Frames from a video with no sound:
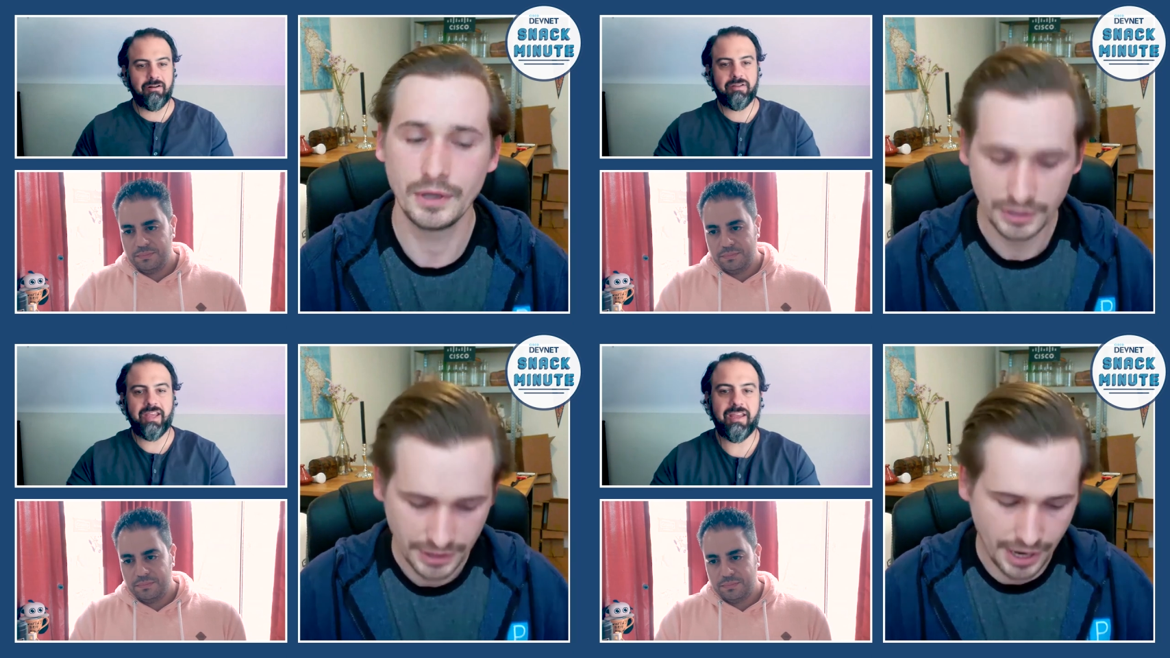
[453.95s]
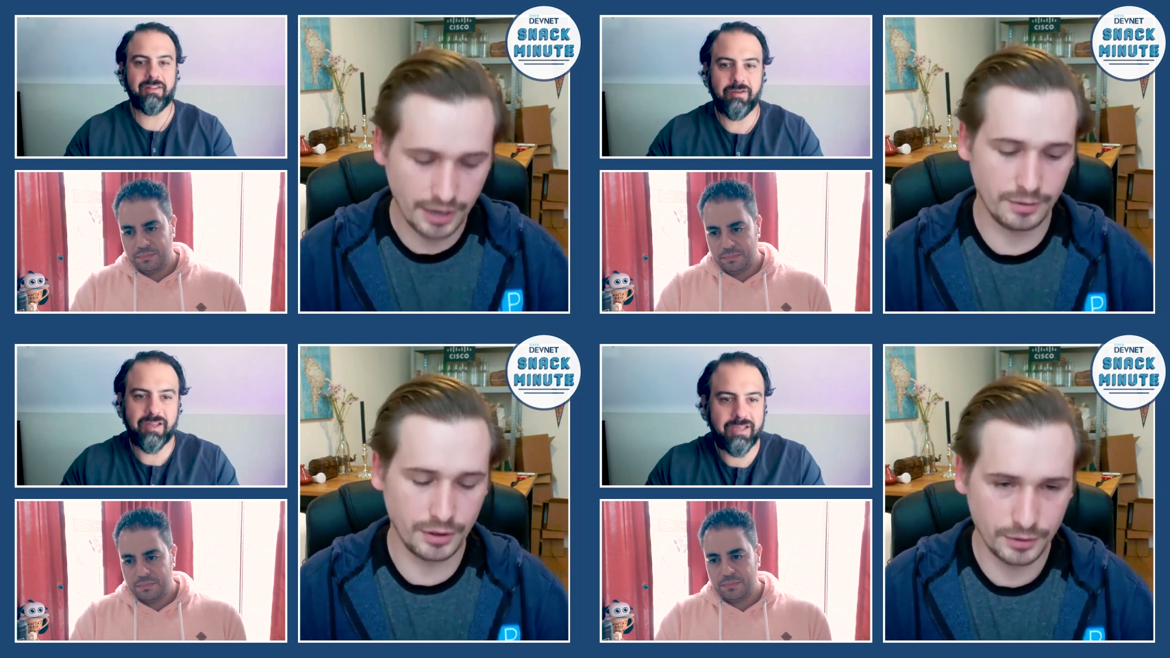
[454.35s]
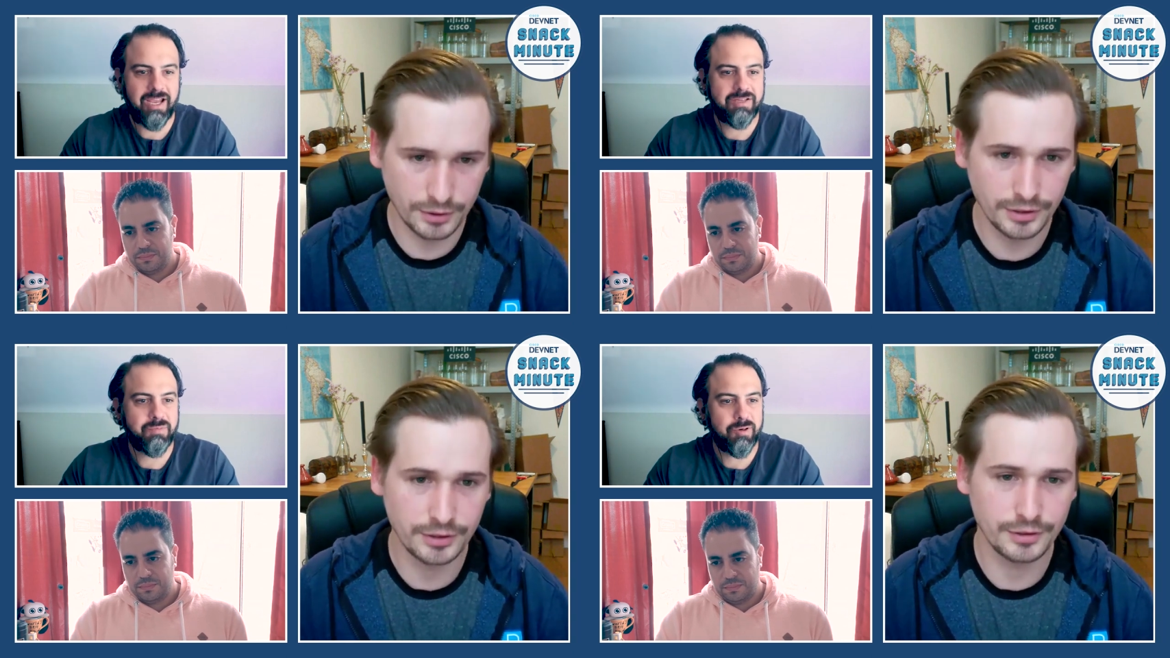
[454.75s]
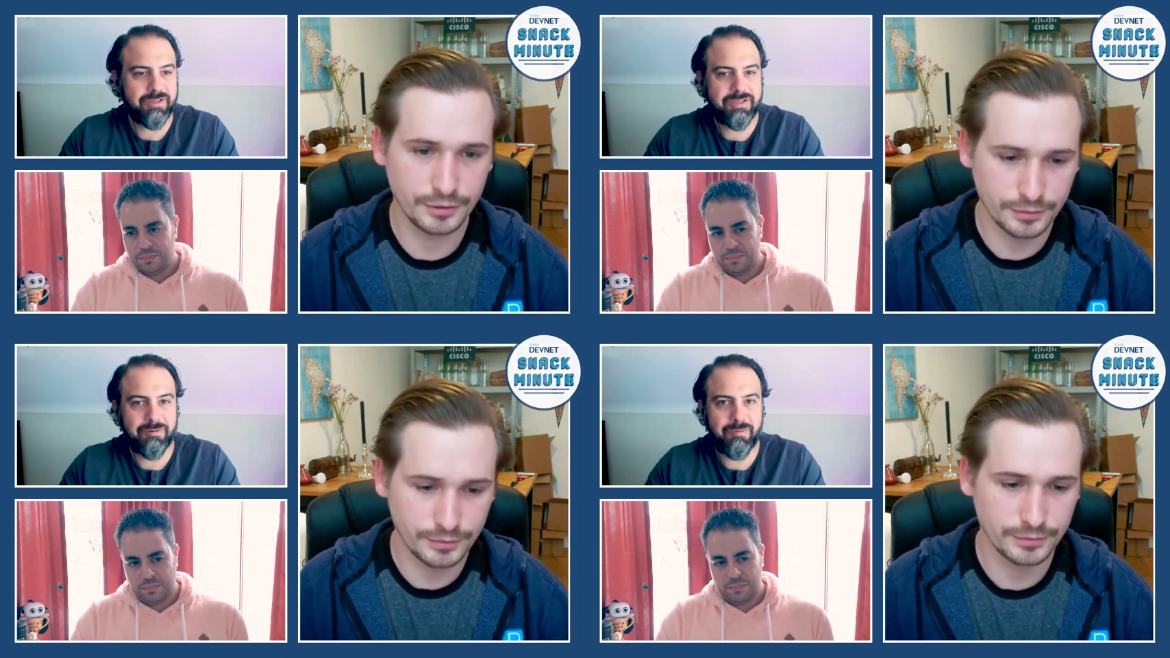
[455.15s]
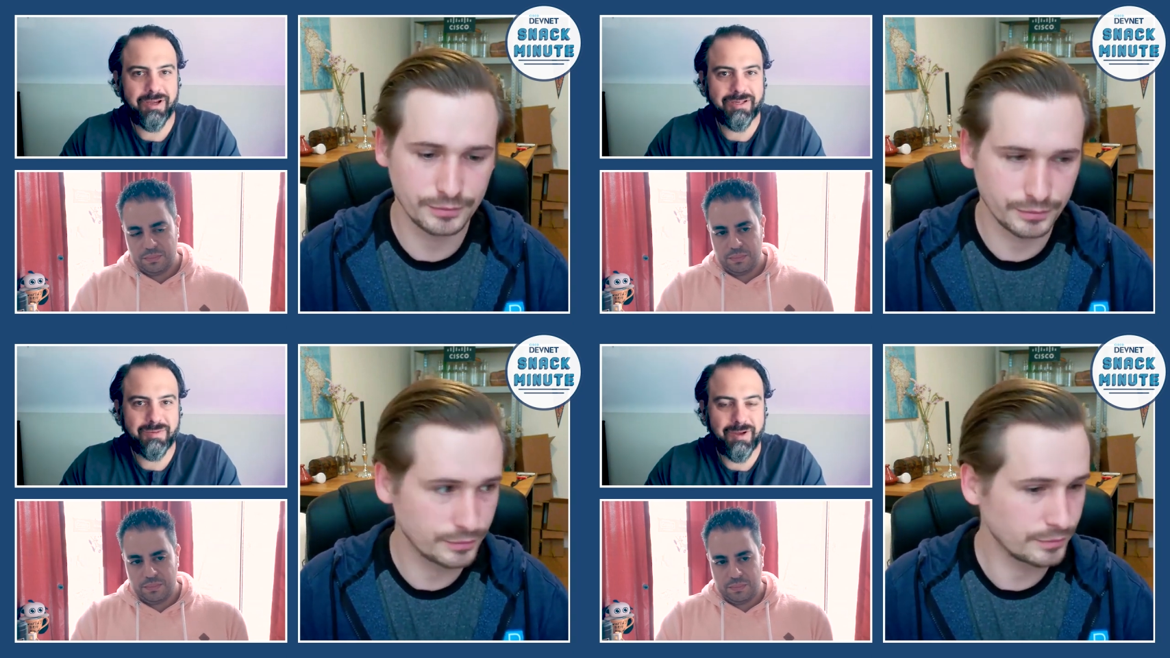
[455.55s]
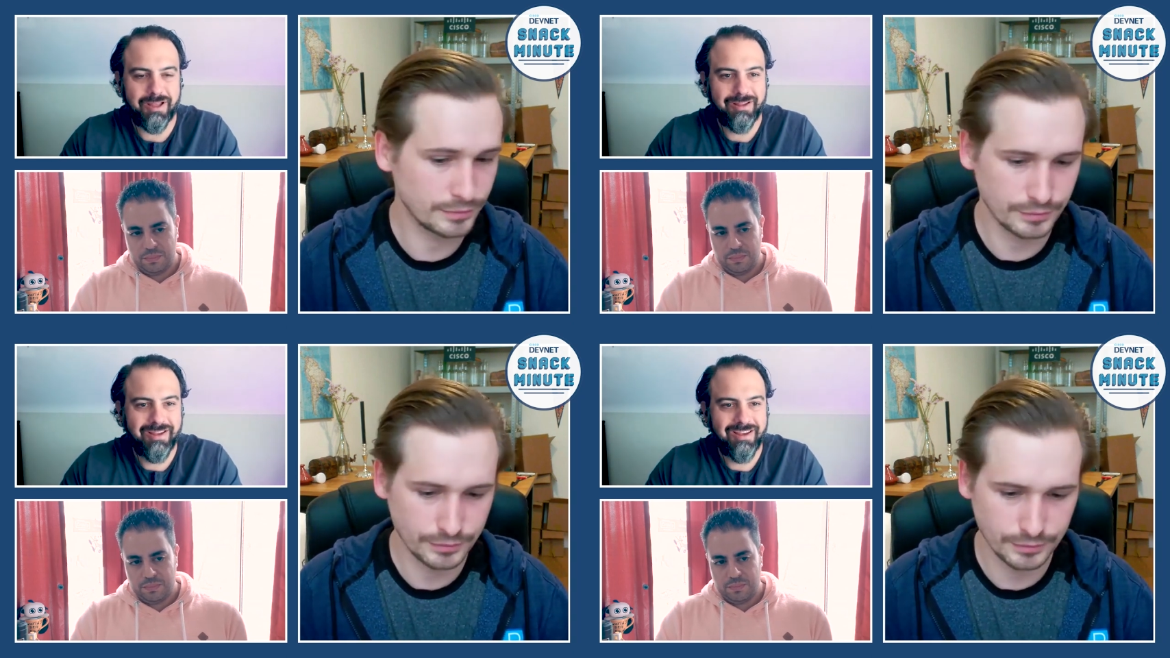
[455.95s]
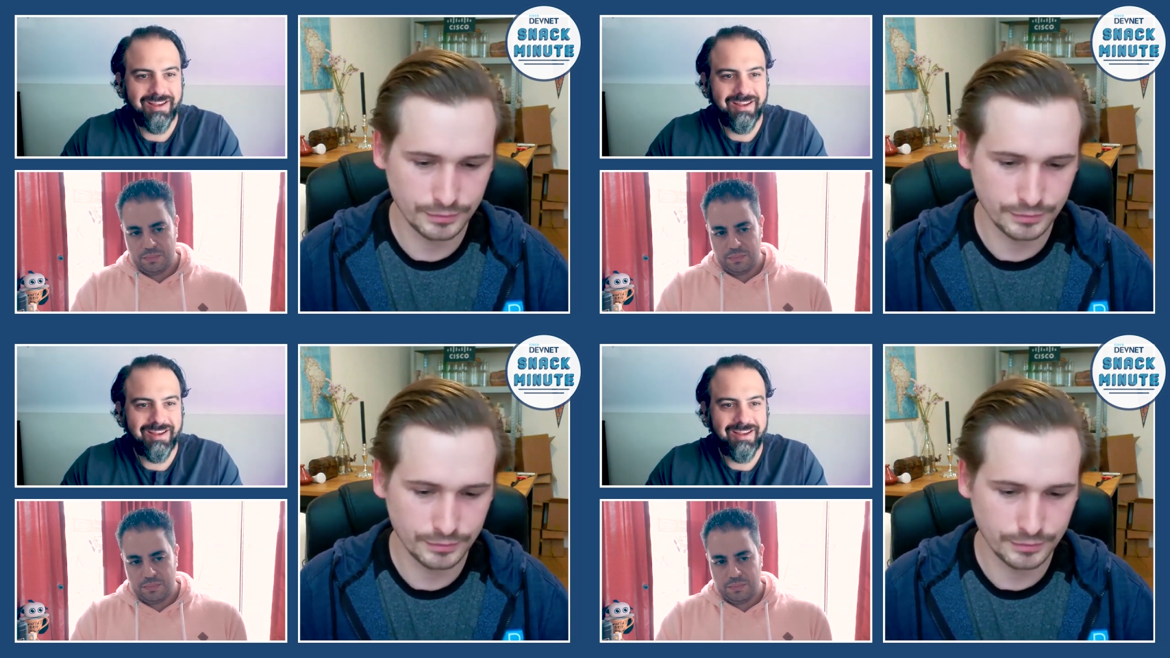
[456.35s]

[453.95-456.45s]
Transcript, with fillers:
Speaker 1: all day yeah. and look at dashboards, so we might as well